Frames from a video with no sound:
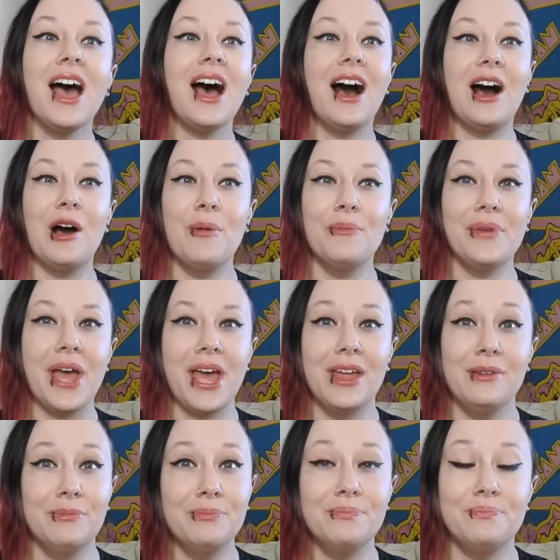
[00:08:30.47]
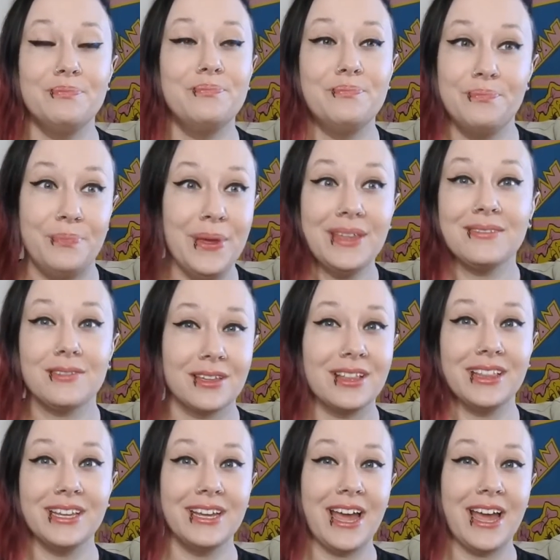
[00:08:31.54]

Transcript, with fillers: and basically